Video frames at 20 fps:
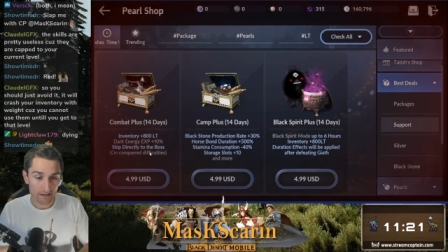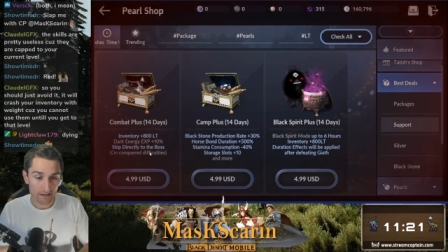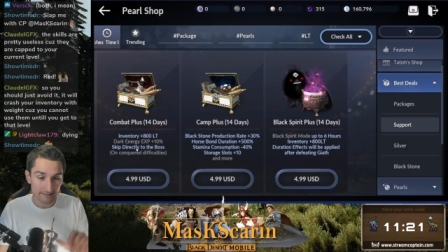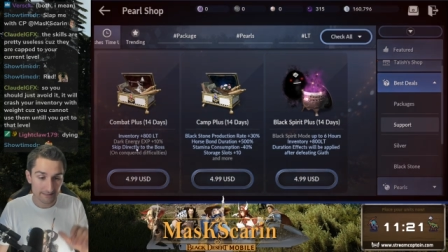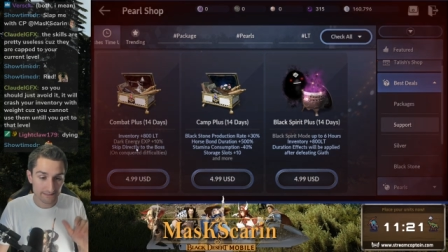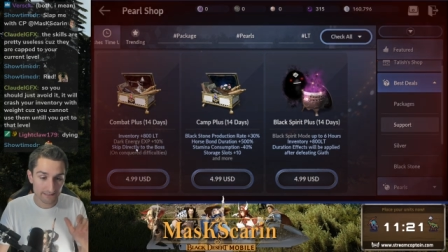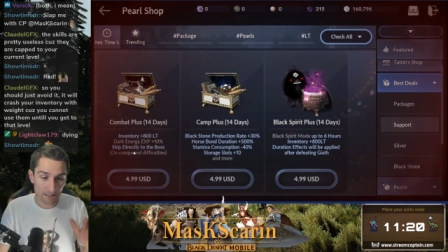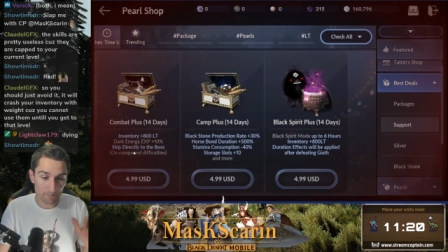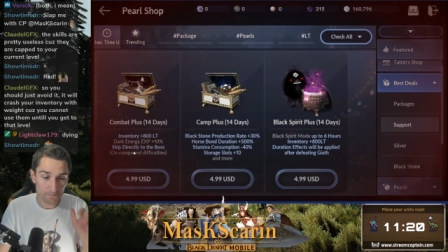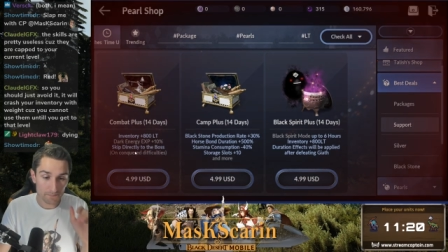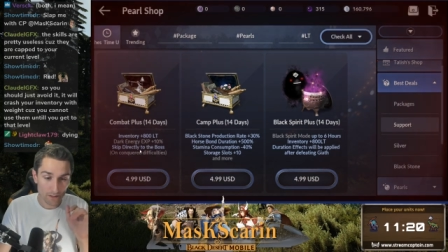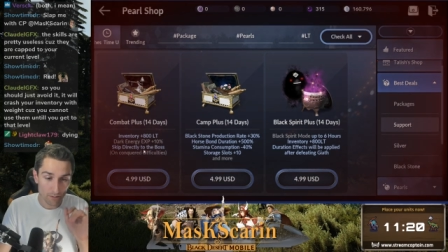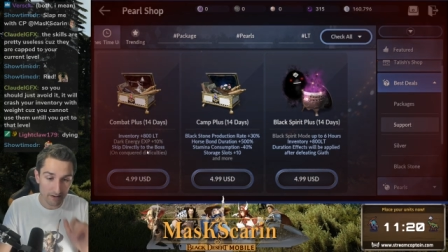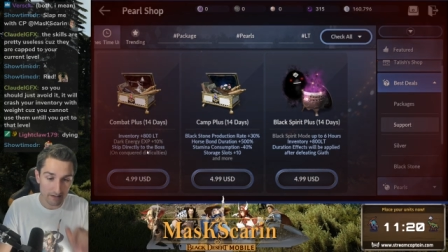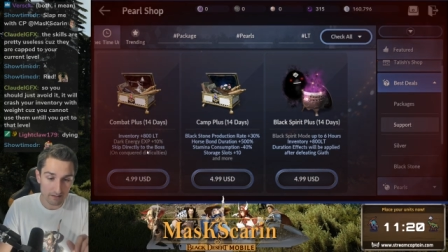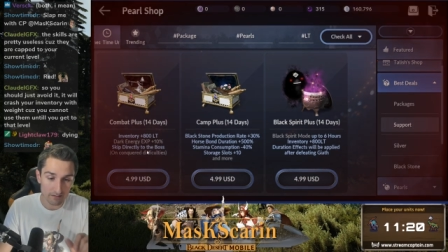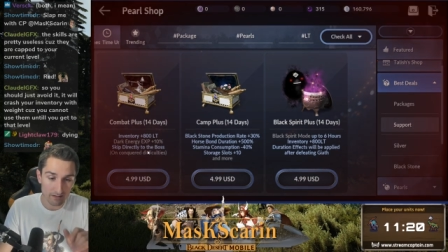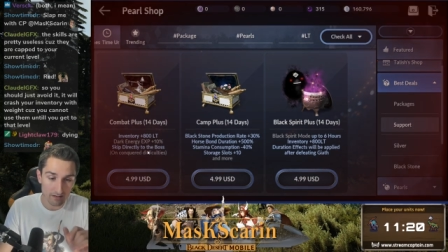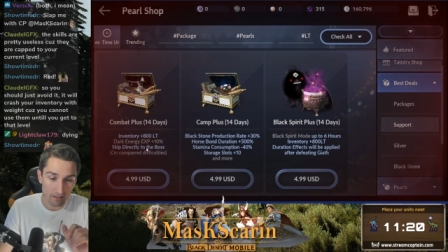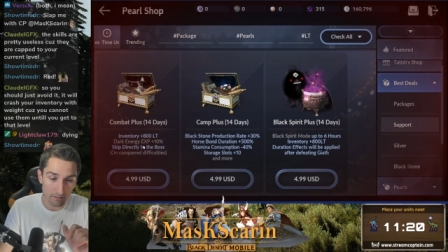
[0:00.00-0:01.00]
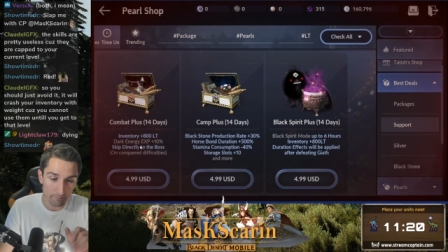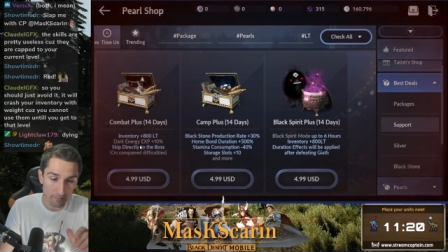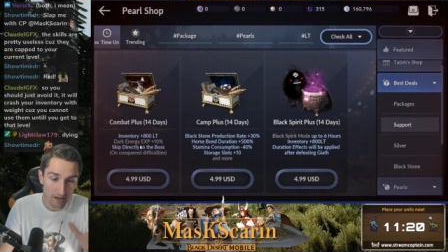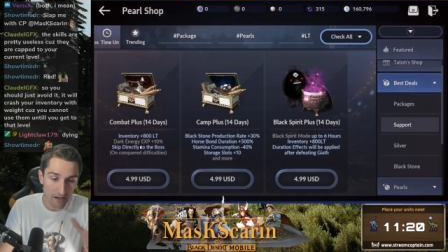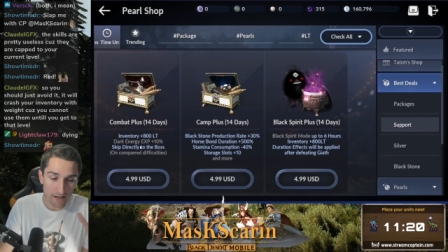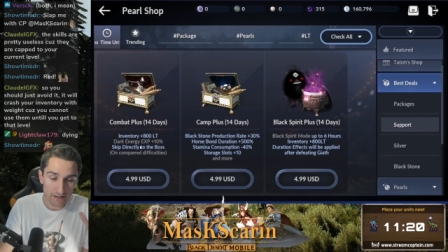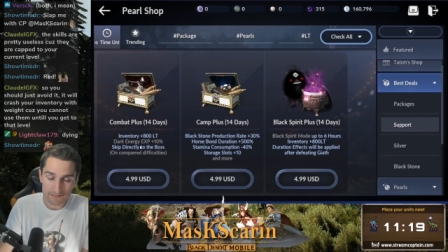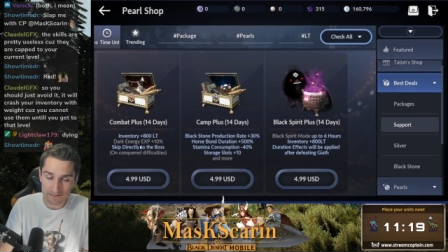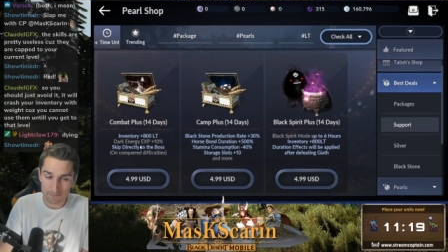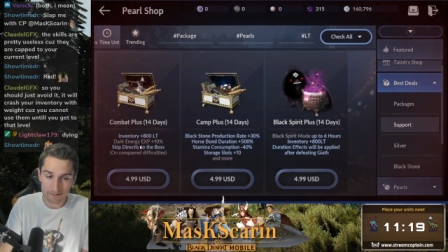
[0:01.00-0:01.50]
Skip directly to the
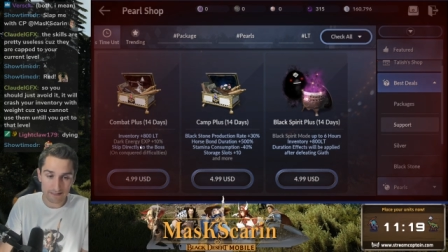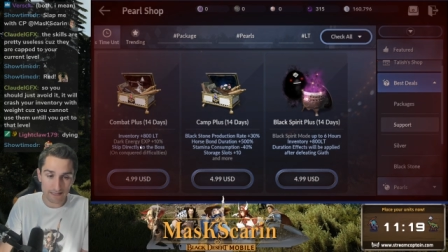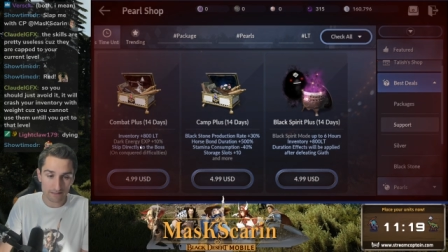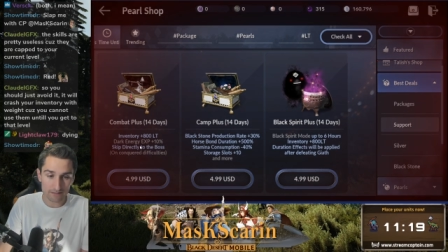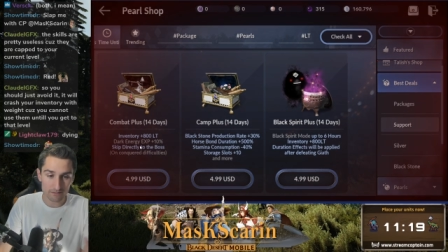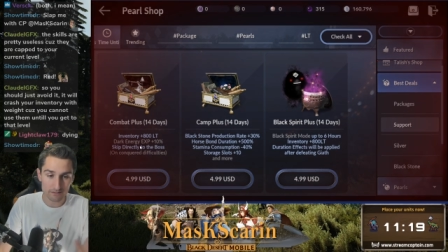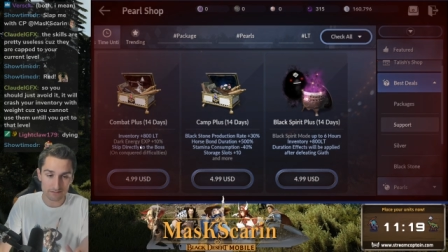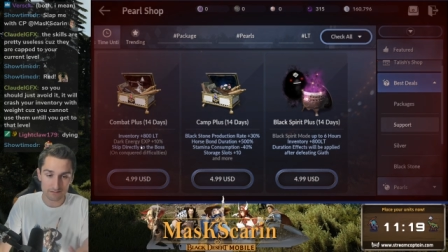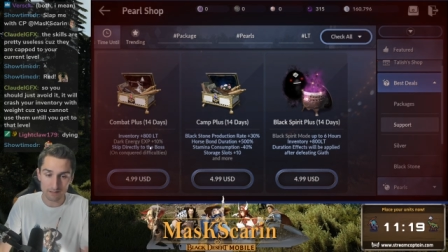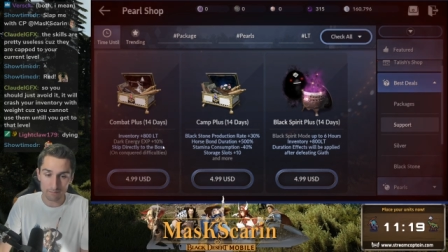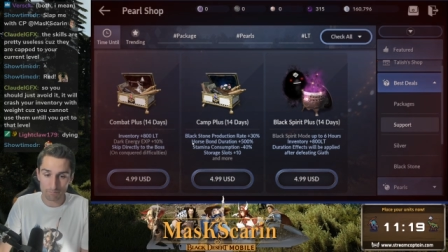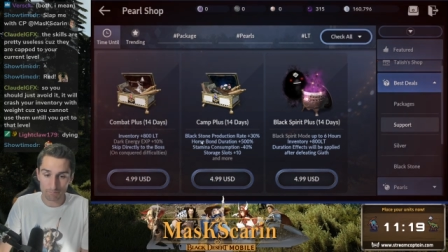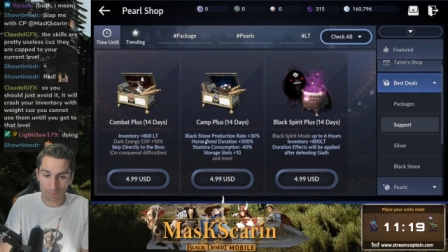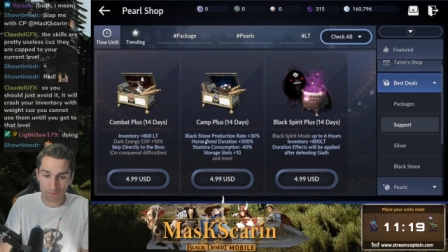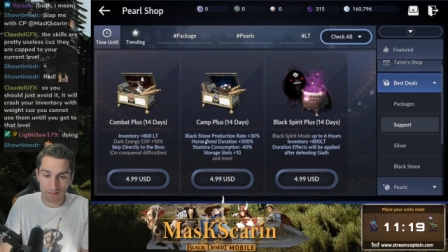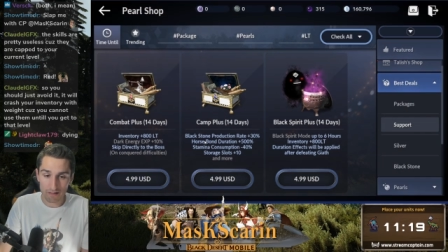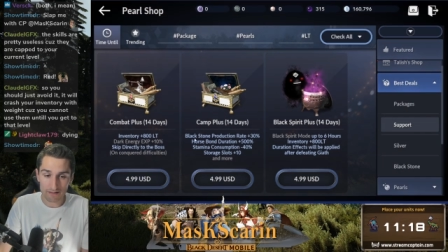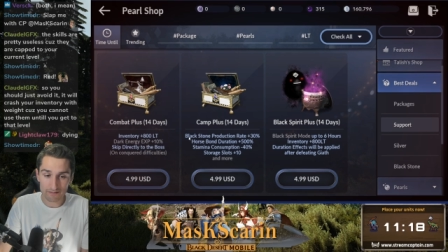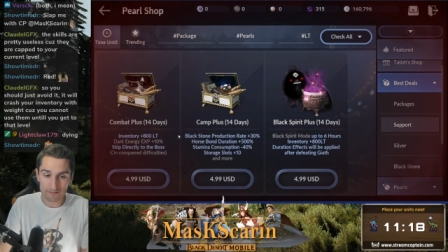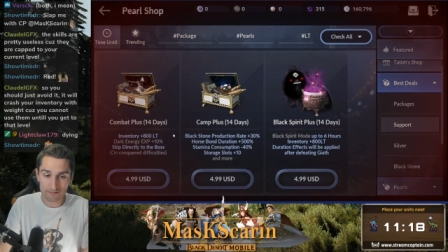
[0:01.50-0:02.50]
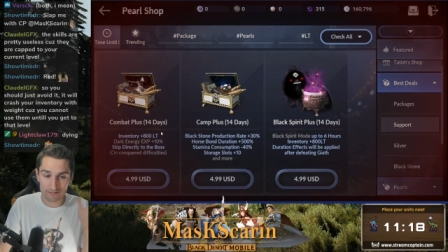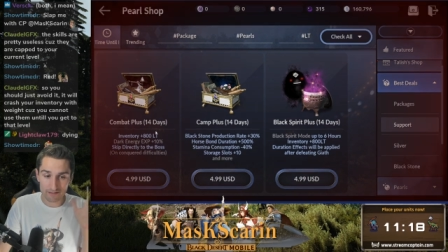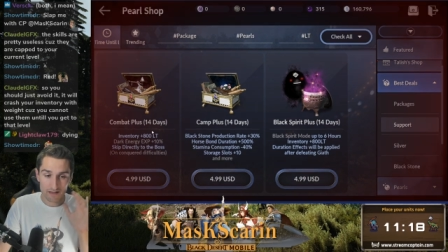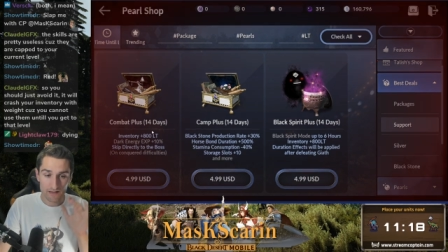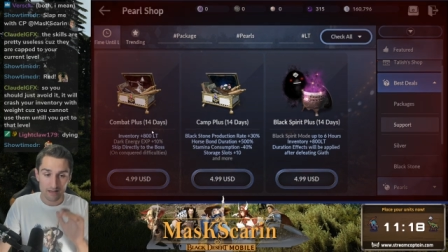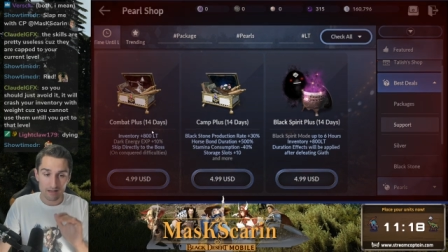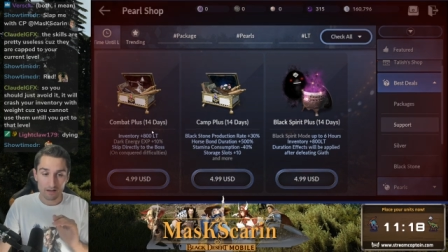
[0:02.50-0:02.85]
boss. I mean that's just a plus.